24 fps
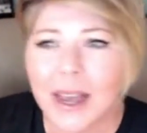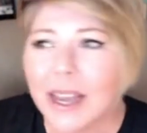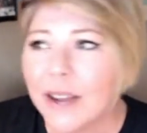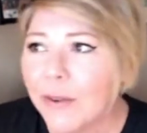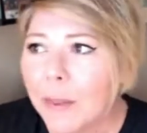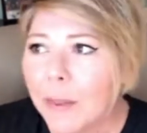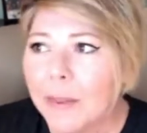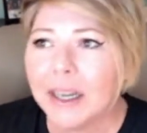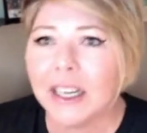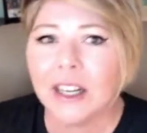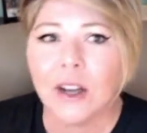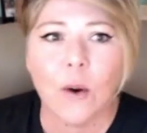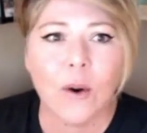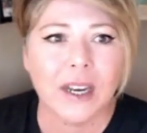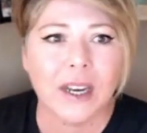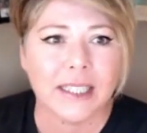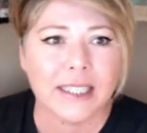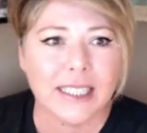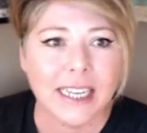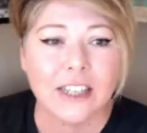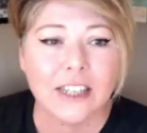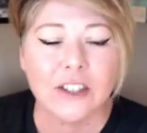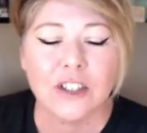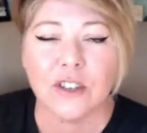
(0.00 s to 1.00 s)
If I'm going to go on a
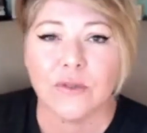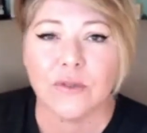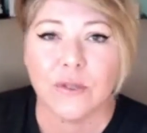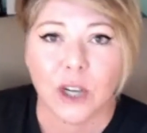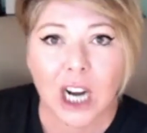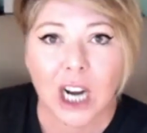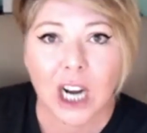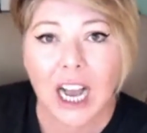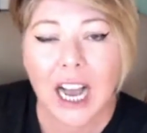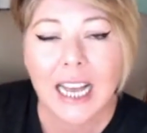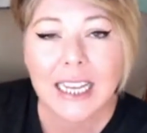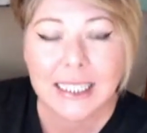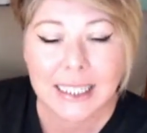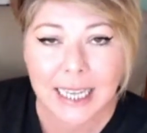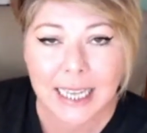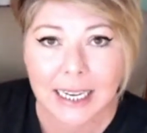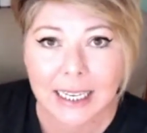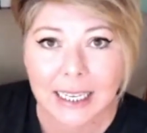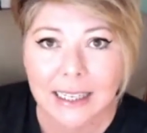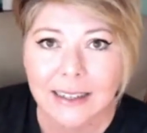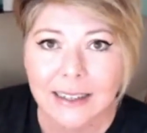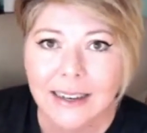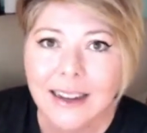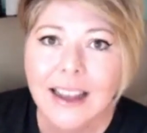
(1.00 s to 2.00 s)
tangent for a hot
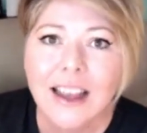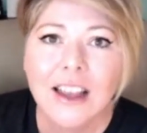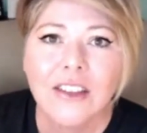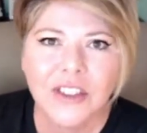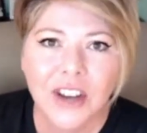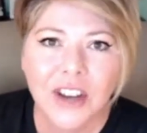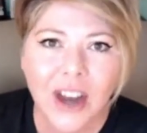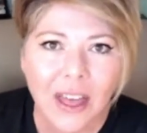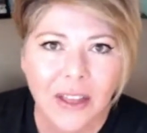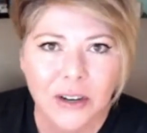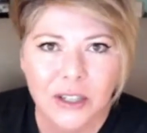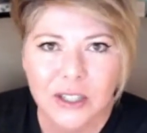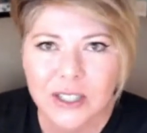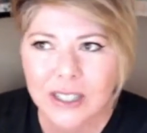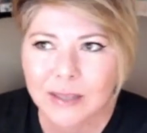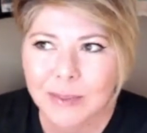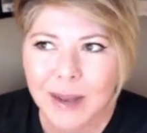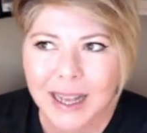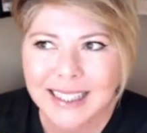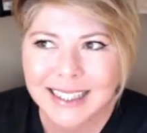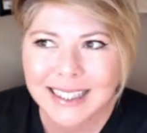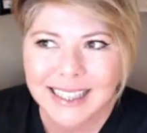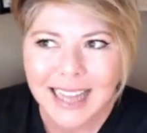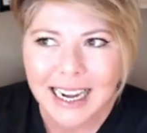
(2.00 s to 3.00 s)
second, the dollar
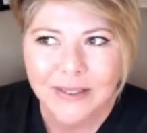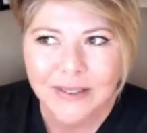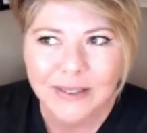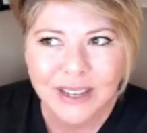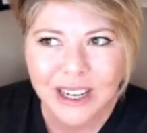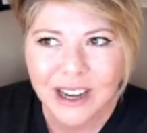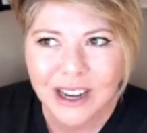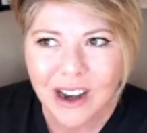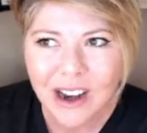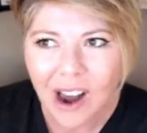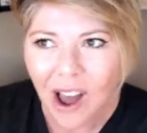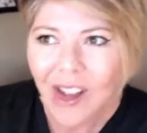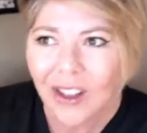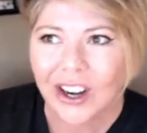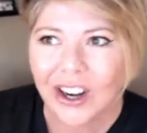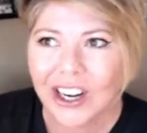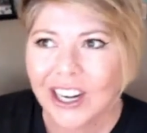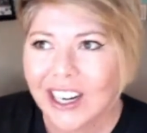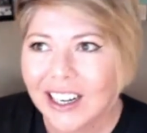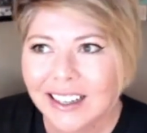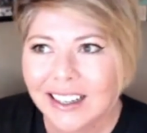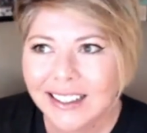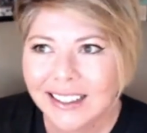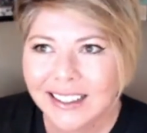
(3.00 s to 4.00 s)
spot's not even $1.
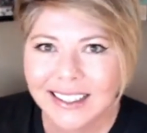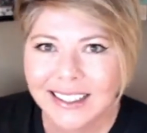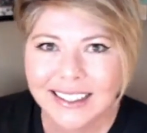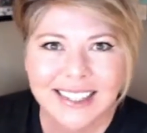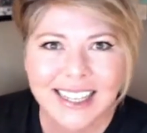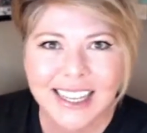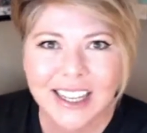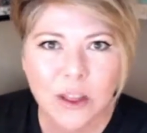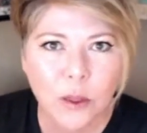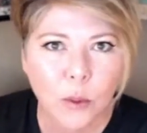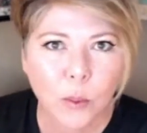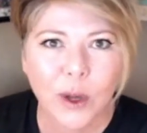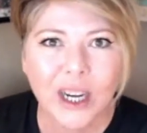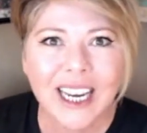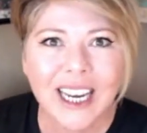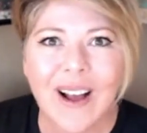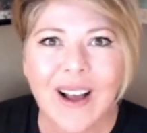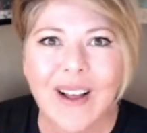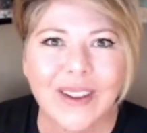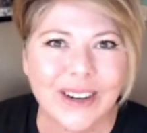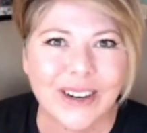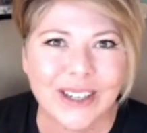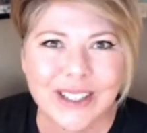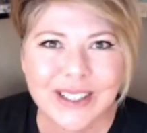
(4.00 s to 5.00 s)
It's like
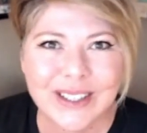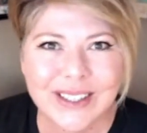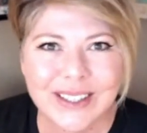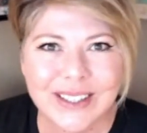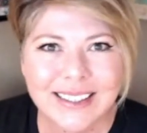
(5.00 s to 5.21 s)
$3.